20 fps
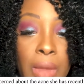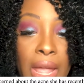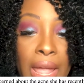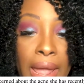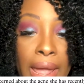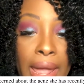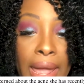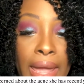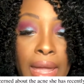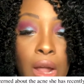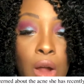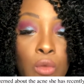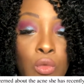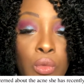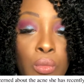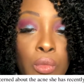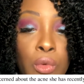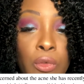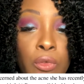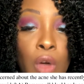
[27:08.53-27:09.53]
A,
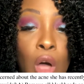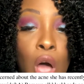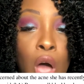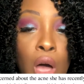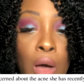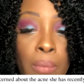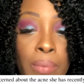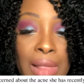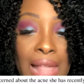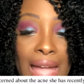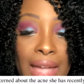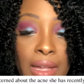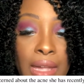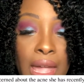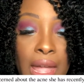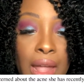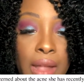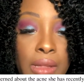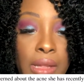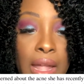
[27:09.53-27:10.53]
remove all
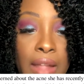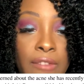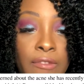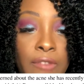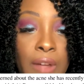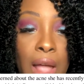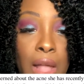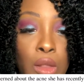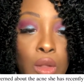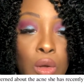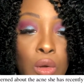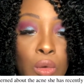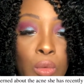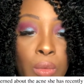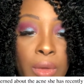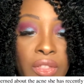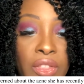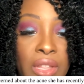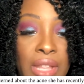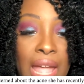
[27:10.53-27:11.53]
blackheads and follow
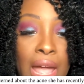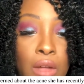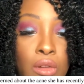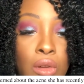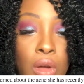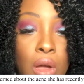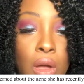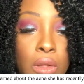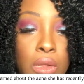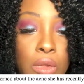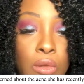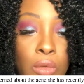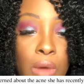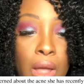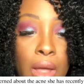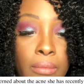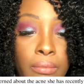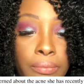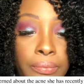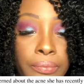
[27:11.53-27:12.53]
with an alcohol
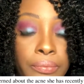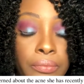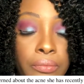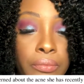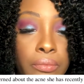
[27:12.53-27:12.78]
scrub.